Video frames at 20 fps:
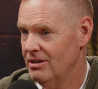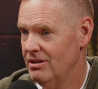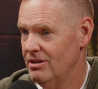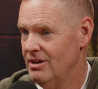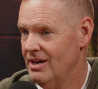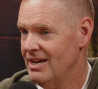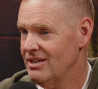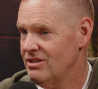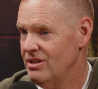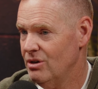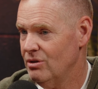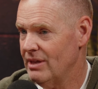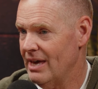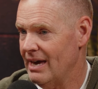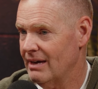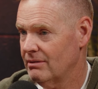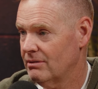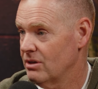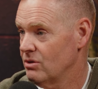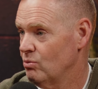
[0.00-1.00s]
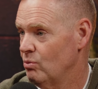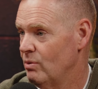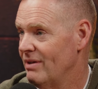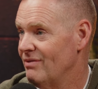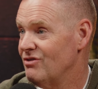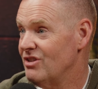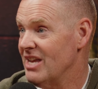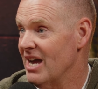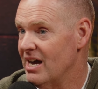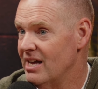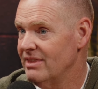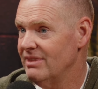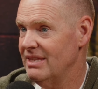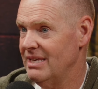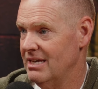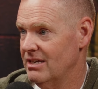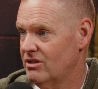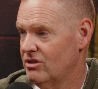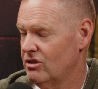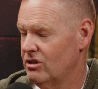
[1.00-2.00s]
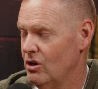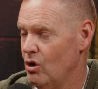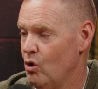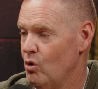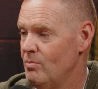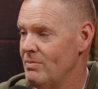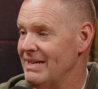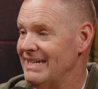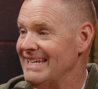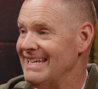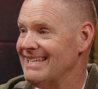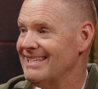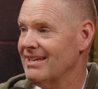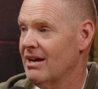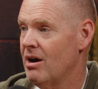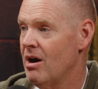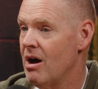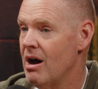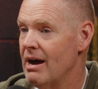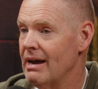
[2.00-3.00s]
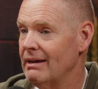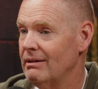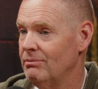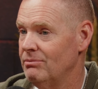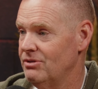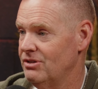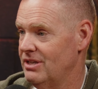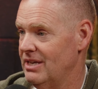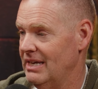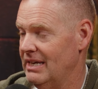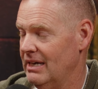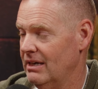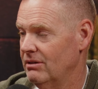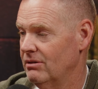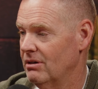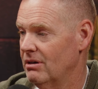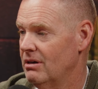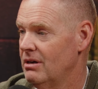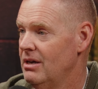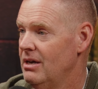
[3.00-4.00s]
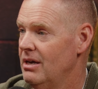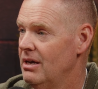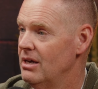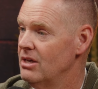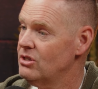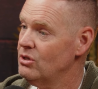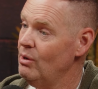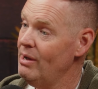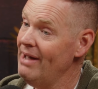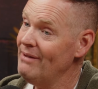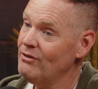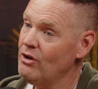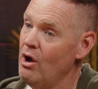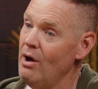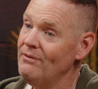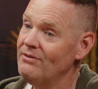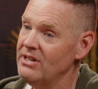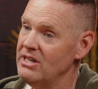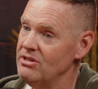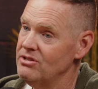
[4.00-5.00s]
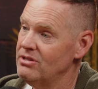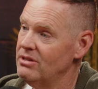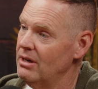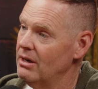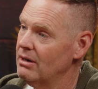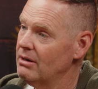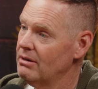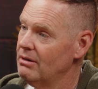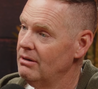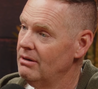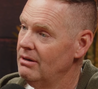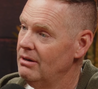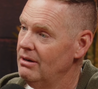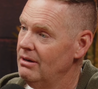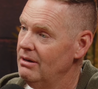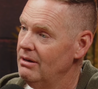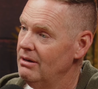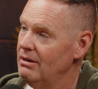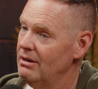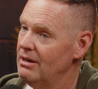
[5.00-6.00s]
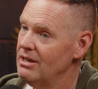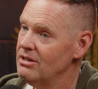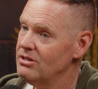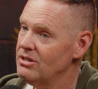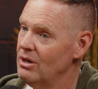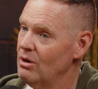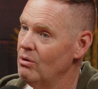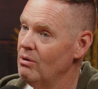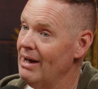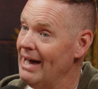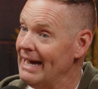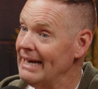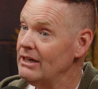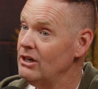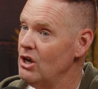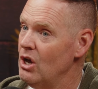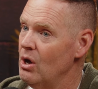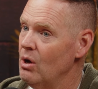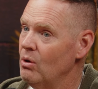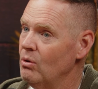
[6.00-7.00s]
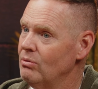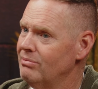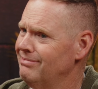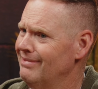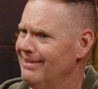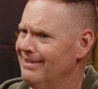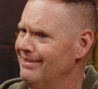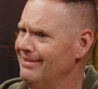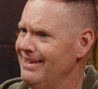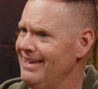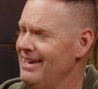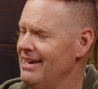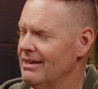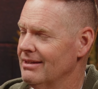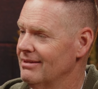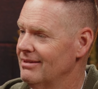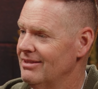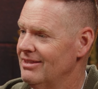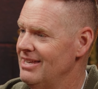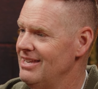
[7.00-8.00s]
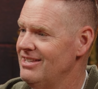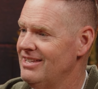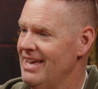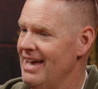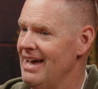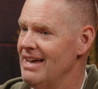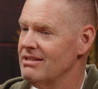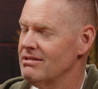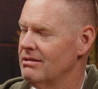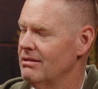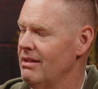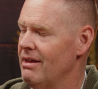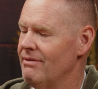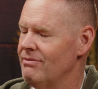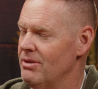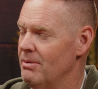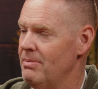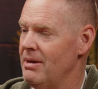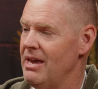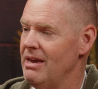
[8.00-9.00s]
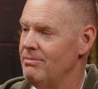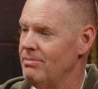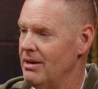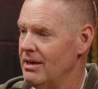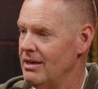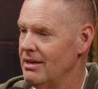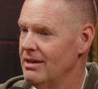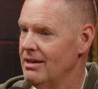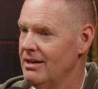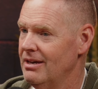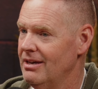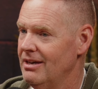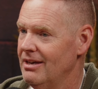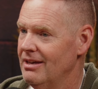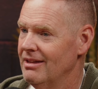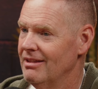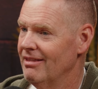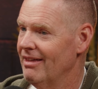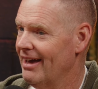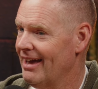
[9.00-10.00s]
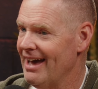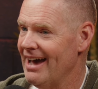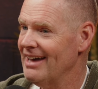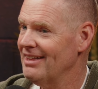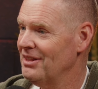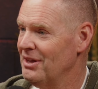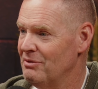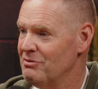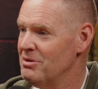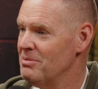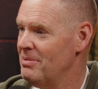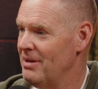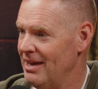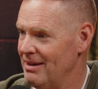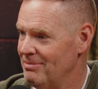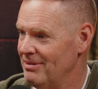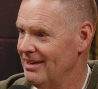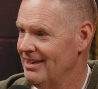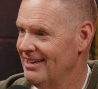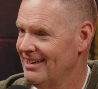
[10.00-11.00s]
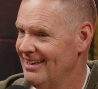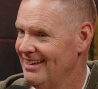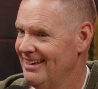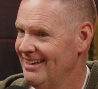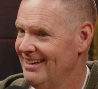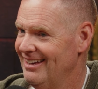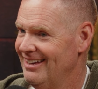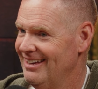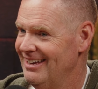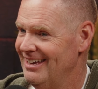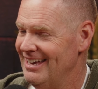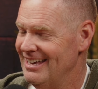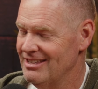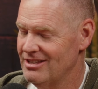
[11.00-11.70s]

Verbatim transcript: You guys know that because we've done this so many times yes, together. Multiple and so times. I have confidence there. Right. Mm -hmm. And so I know, oh, yeah, these guys love the baby mm -hmm. like I love the baby. Mm -hmm. right.